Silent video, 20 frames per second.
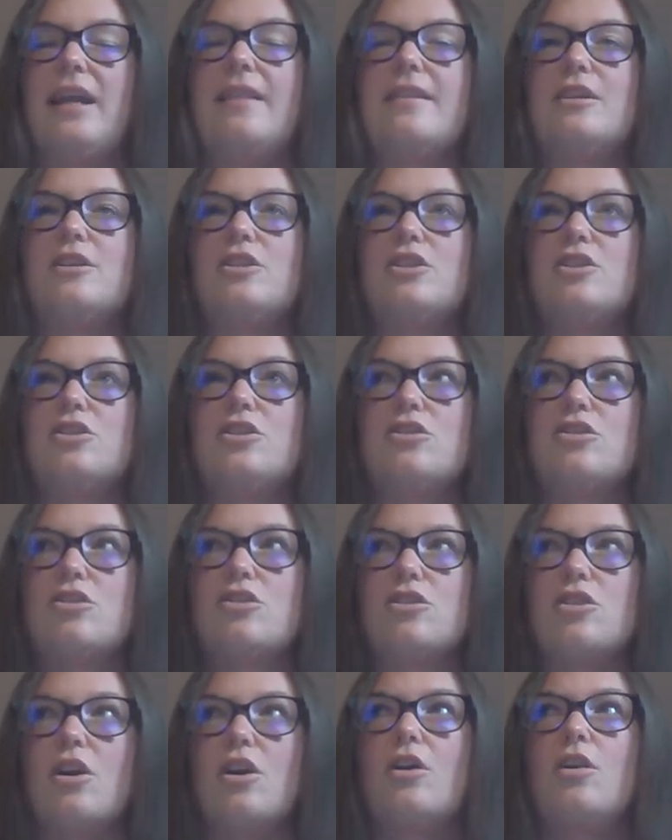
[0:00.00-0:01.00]
and there's
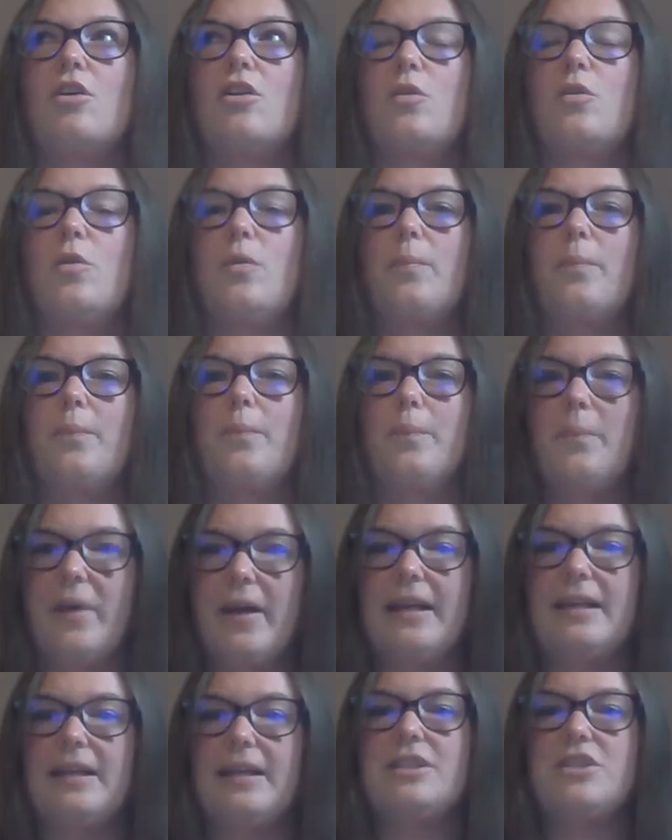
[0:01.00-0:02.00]
so
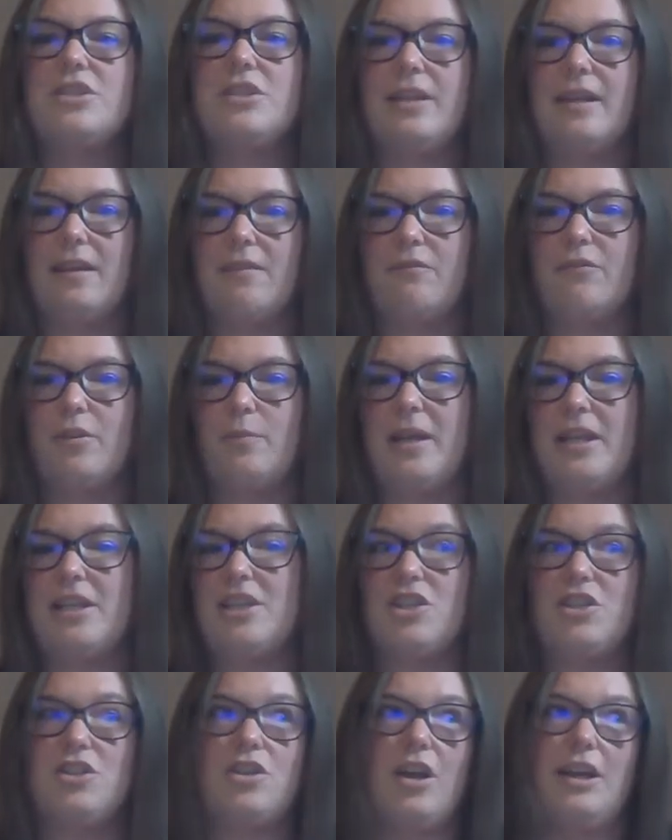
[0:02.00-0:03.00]
much
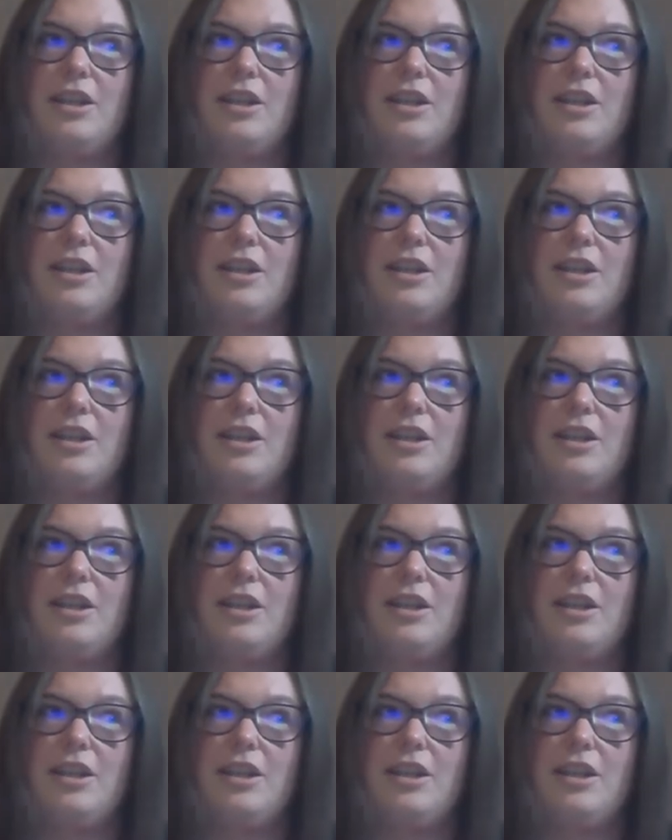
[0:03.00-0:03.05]
information,